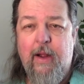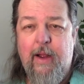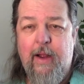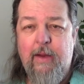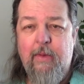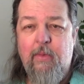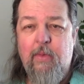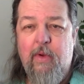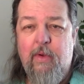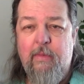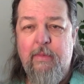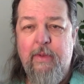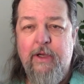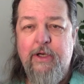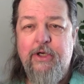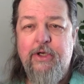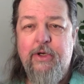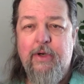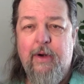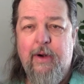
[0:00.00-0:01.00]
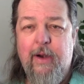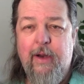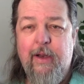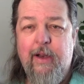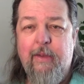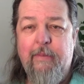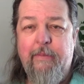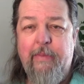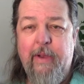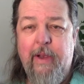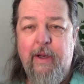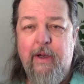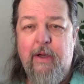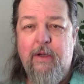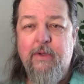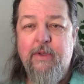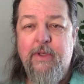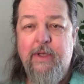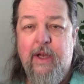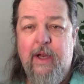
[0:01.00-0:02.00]
I will make sure I get paid
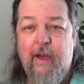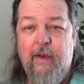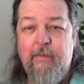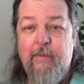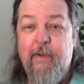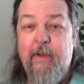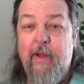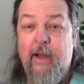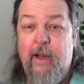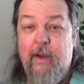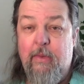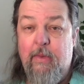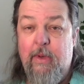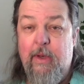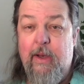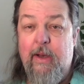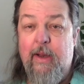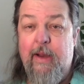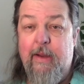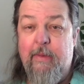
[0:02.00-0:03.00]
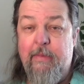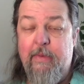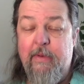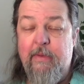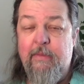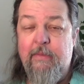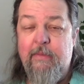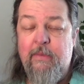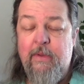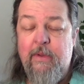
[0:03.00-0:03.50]
on time. That will happen.